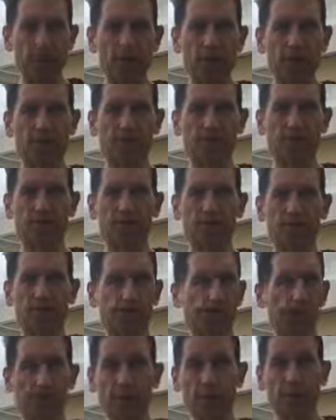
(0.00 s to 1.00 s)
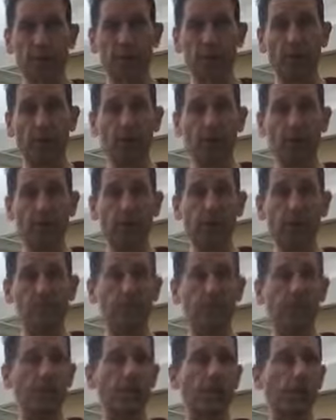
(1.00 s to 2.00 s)
this and literally burned those cells
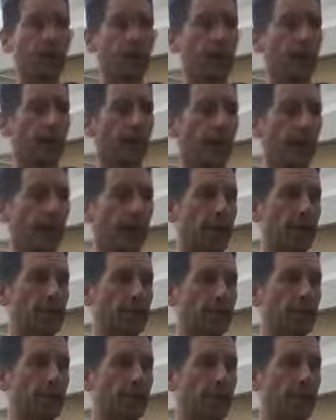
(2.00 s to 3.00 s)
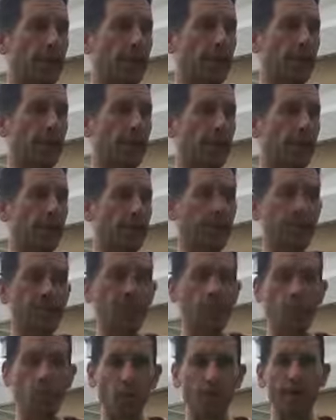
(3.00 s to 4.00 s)
out. That was
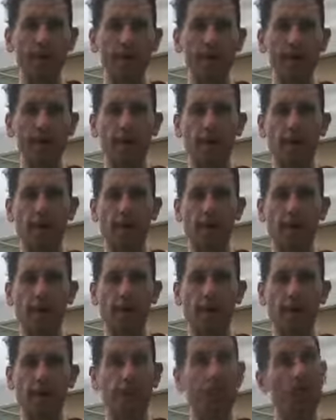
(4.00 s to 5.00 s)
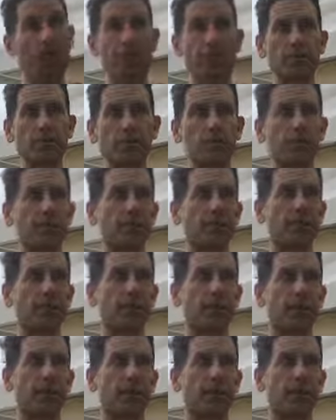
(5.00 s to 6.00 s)
after a week of being in the hospital, or almost a week of
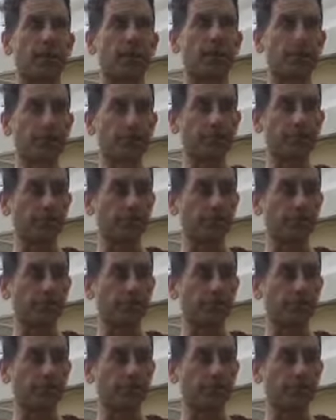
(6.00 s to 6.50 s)
being in the hospital.